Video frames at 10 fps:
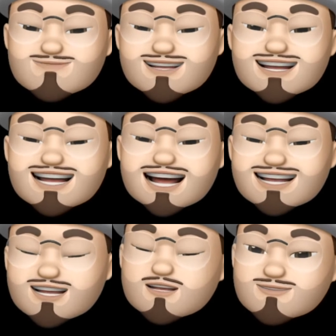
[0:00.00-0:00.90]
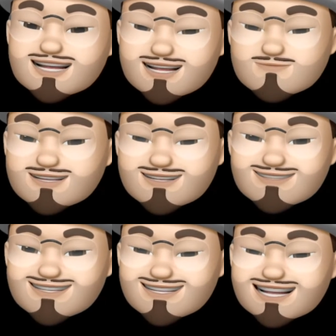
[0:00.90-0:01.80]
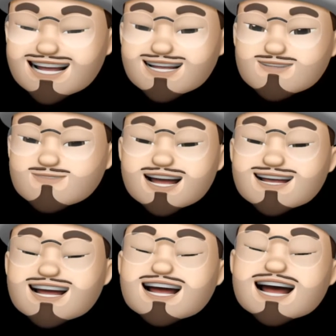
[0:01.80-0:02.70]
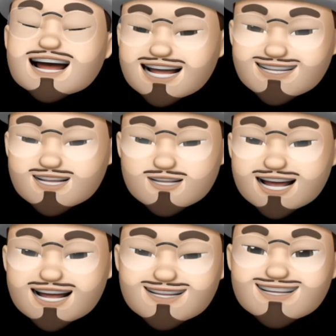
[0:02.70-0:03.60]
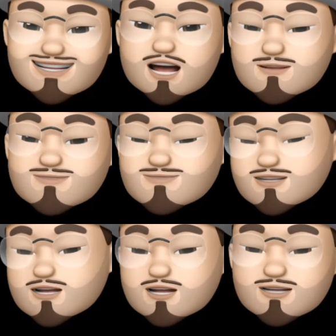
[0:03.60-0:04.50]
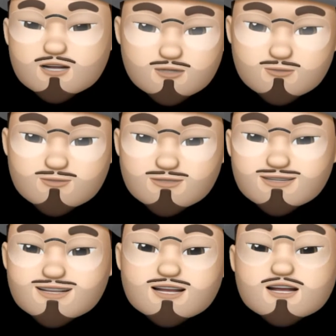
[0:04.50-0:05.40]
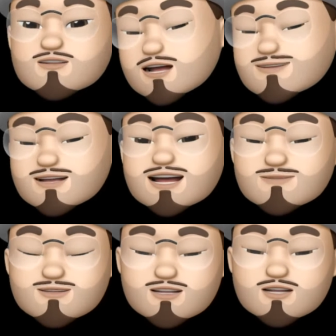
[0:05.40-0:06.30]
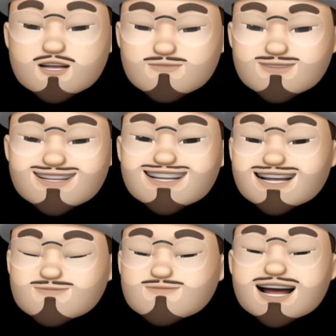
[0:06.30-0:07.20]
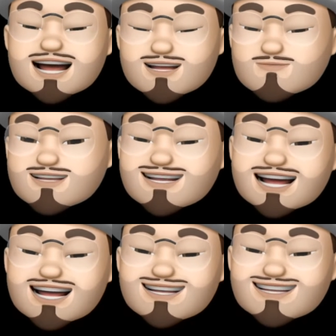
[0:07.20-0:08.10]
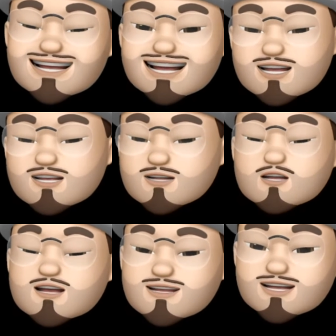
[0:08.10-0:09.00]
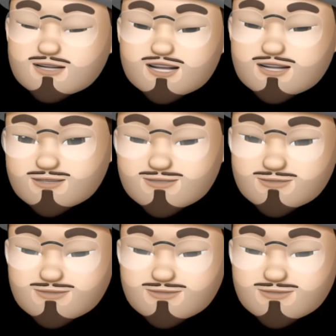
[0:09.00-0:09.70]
o'clock. You know what that means? That's right, Health Chat is coming to you. Grab a cup of coffee, sit back, relax, and enjoy the show.